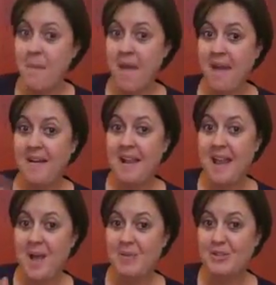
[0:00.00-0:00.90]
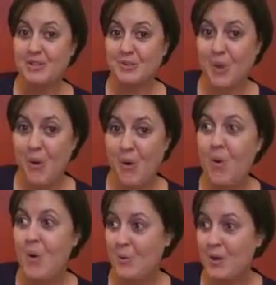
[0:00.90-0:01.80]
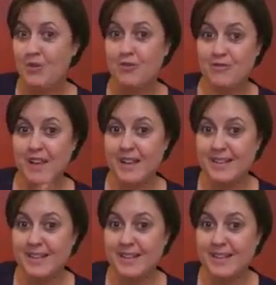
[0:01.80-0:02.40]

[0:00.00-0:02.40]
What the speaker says: This is fabulous. Gail, thank you so much.